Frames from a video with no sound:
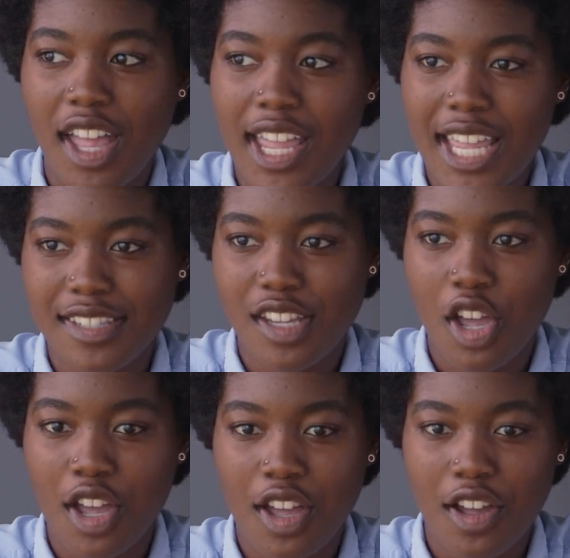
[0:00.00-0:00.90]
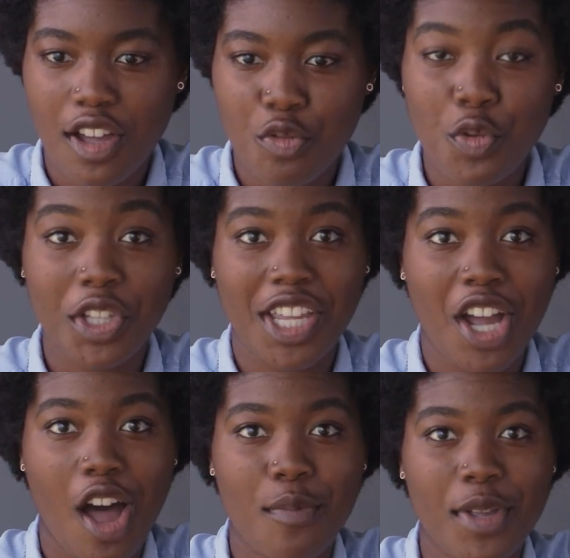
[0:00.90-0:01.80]
I guess, a really
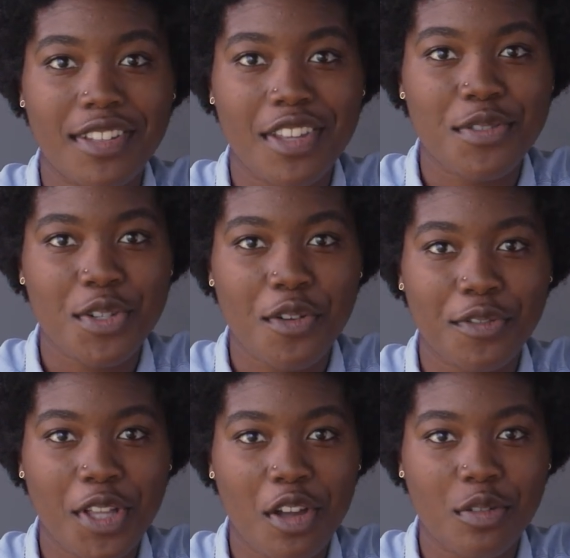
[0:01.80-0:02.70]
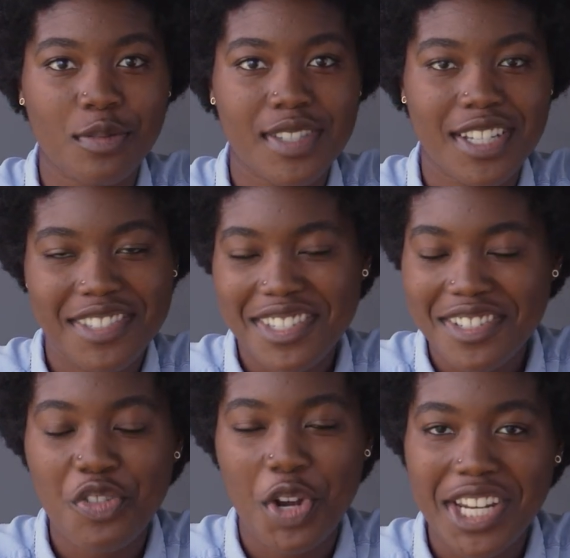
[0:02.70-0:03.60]
common user flow,
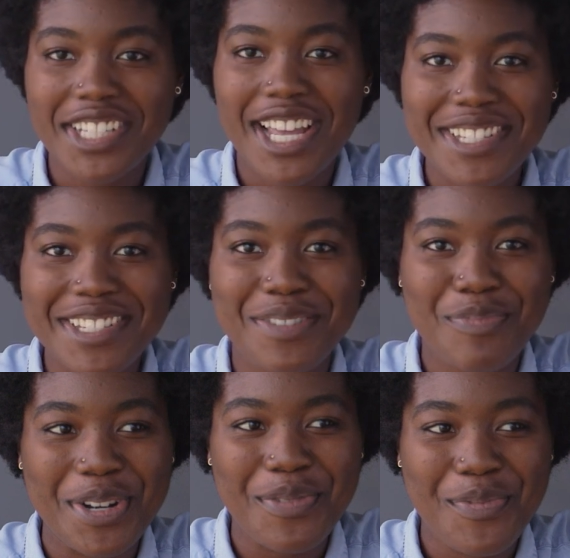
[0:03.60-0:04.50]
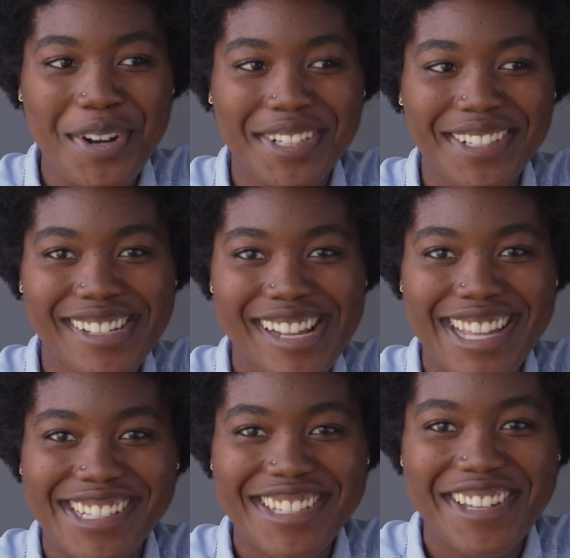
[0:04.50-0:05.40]
since creating tasks is pretty important
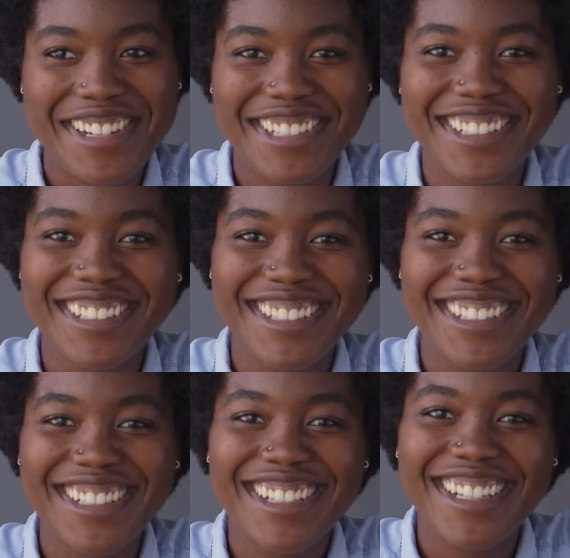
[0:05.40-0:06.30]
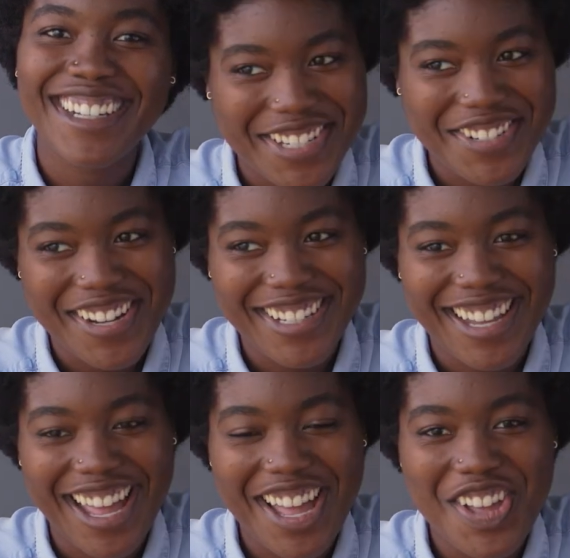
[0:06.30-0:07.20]
in Asana.
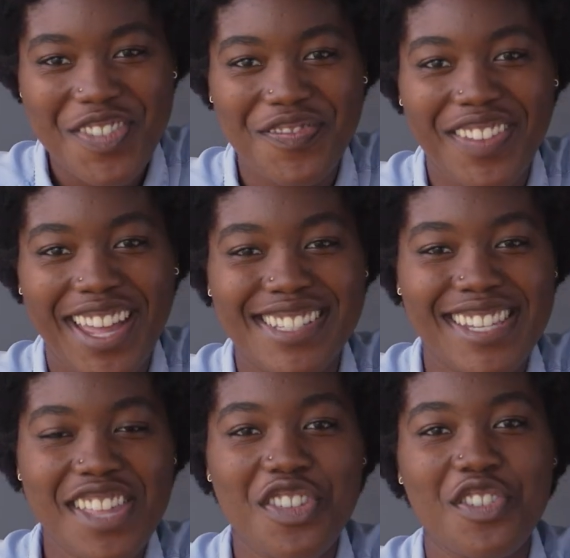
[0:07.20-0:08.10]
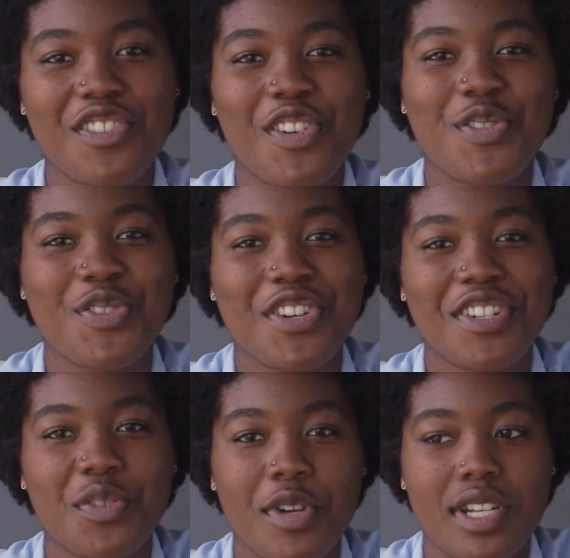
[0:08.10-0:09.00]
I'd say the culture
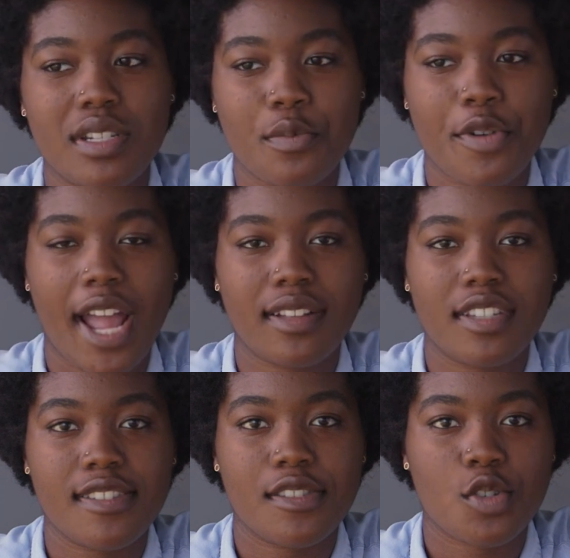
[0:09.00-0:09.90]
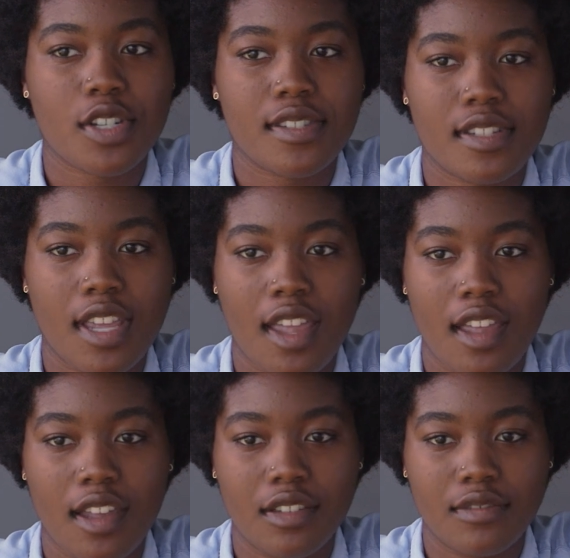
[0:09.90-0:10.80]
is put into practice just
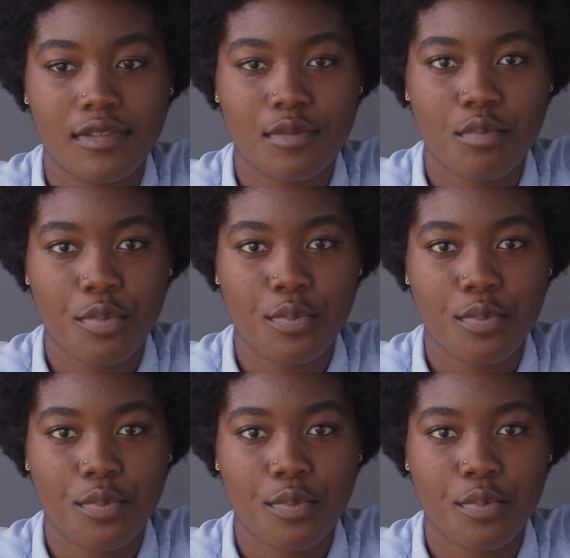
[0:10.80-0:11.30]
in